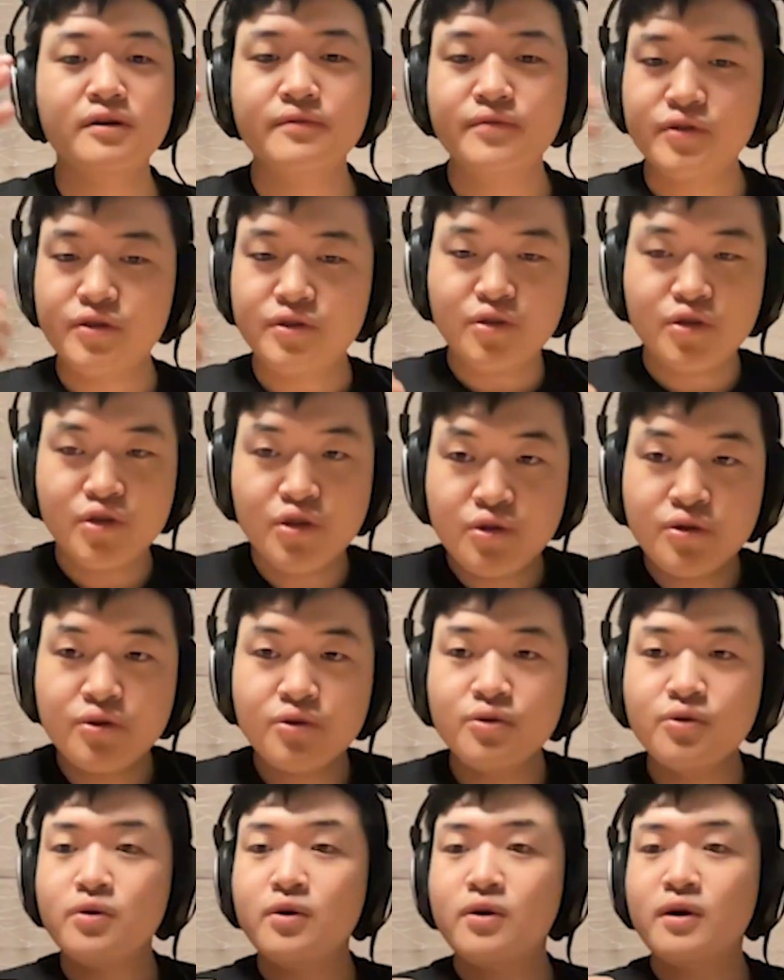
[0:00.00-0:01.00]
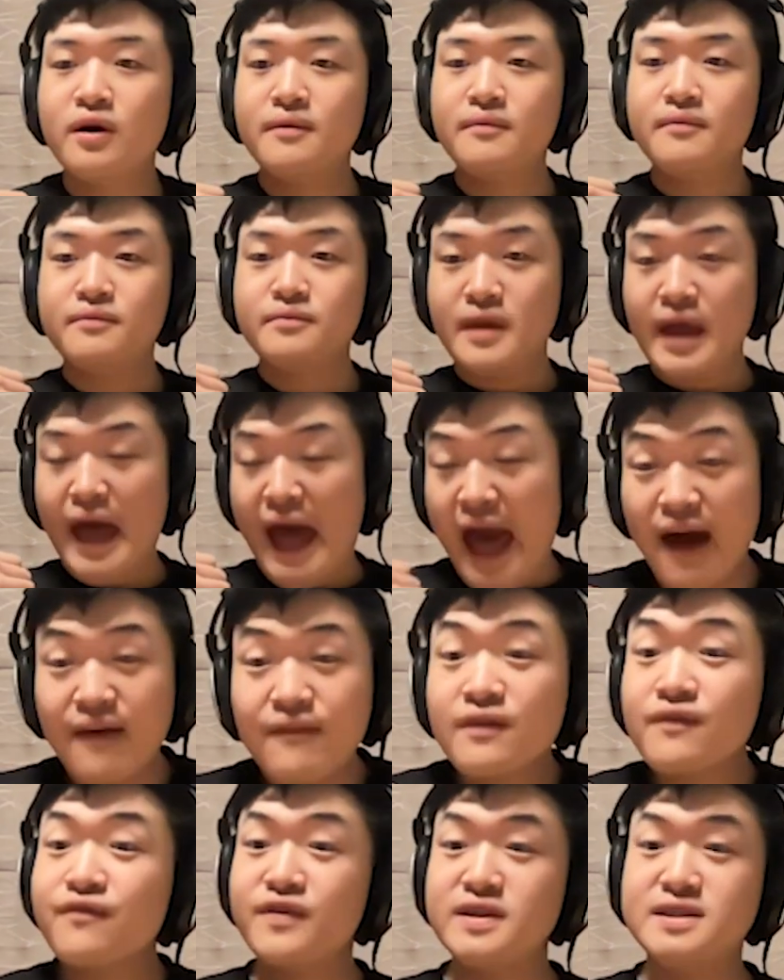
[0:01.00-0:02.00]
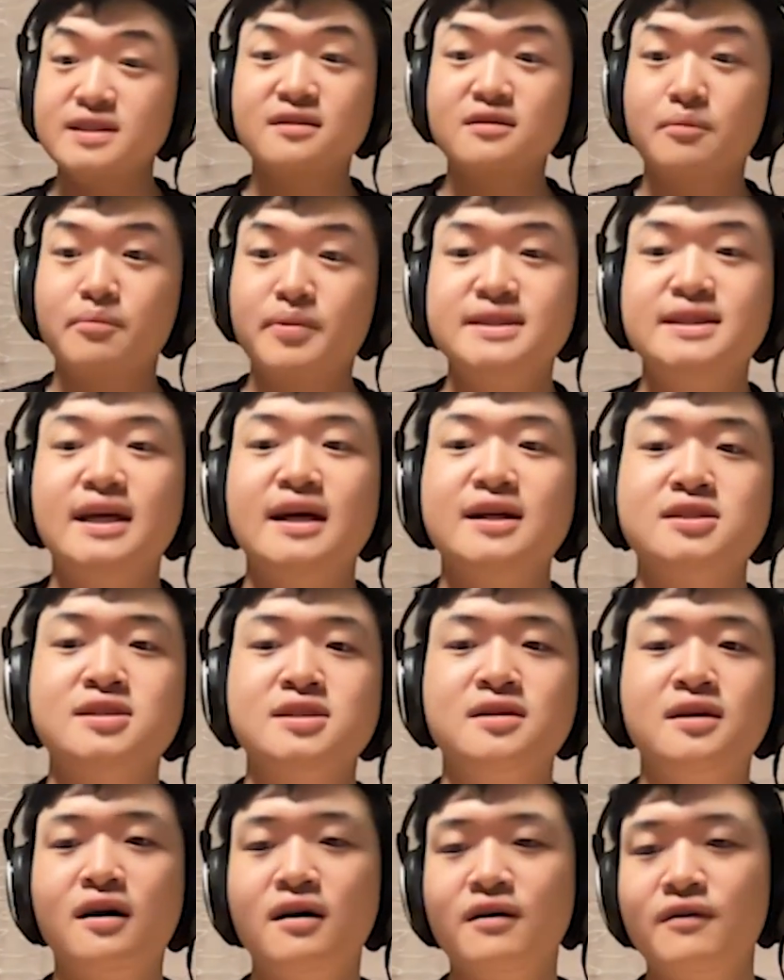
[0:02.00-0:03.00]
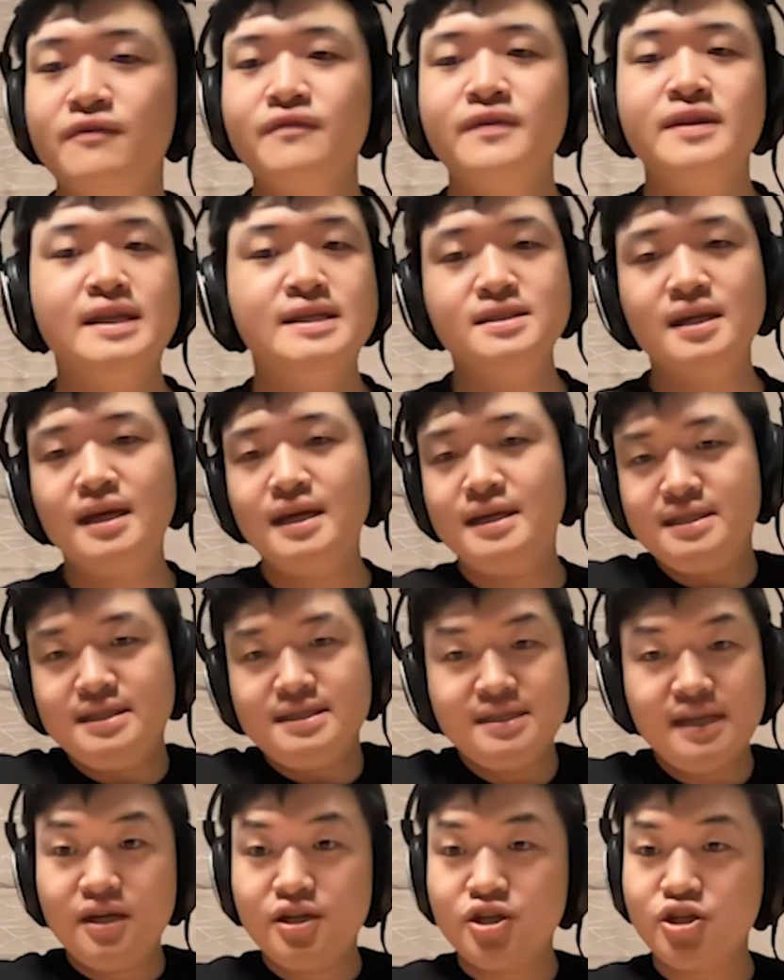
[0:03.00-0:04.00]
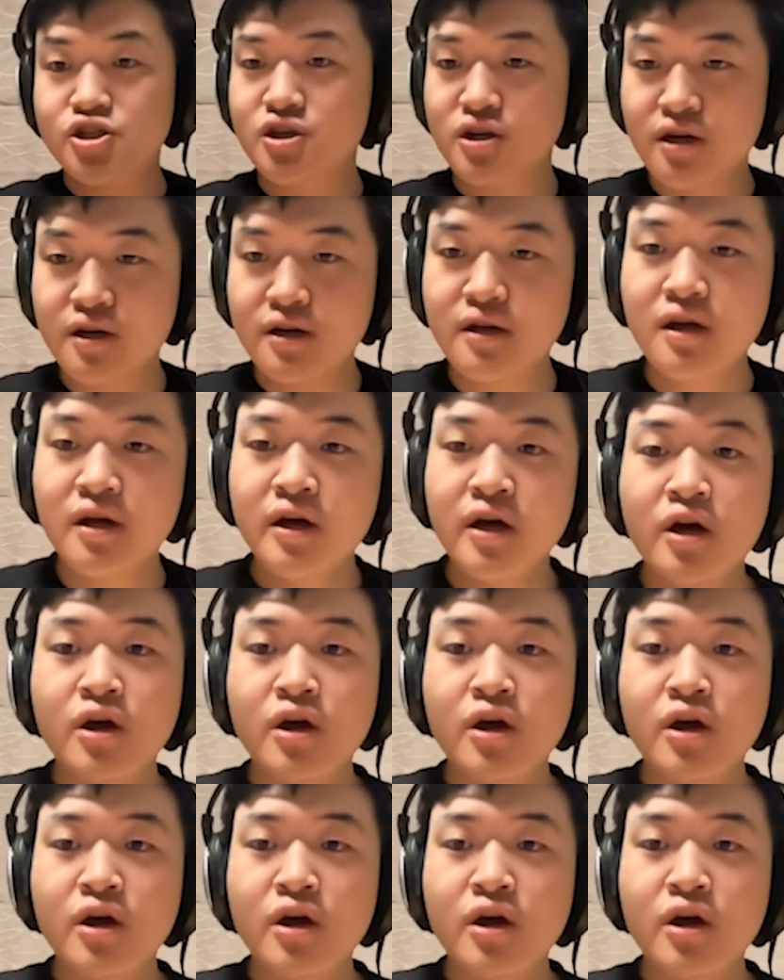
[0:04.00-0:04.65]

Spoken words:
you having physical possession of, in this case, let's say a shirt,